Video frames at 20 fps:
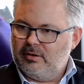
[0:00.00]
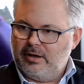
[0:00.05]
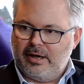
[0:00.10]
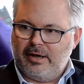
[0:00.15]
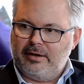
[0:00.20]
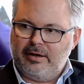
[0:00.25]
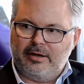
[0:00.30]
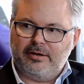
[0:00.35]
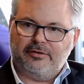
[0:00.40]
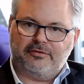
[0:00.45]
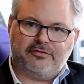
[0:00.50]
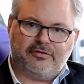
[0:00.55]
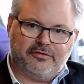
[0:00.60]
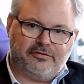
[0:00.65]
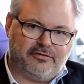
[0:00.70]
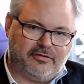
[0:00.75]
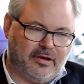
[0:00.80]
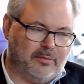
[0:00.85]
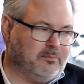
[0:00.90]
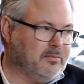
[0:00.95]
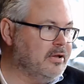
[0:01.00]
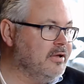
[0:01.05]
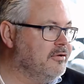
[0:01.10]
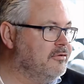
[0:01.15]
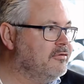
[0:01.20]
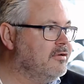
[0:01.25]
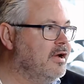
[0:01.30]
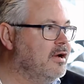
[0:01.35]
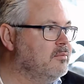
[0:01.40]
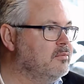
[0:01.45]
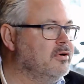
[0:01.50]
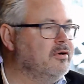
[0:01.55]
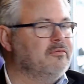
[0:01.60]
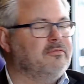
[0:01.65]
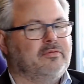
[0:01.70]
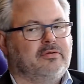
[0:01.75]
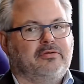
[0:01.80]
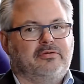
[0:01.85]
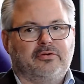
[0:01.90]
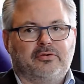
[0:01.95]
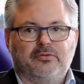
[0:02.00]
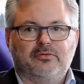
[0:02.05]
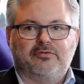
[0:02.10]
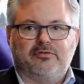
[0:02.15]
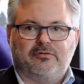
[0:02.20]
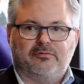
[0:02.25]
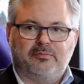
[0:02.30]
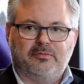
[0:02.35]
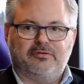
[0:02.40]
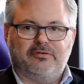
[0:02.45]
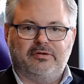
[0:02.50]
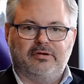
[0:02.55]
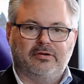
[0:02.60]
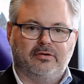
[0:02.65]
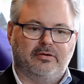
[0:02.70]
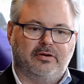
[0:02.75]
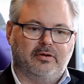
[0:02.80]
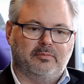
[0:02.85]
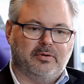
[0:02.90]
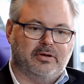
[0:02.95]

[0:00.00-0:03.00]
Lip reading: and it's a simple example of the use of machine learning.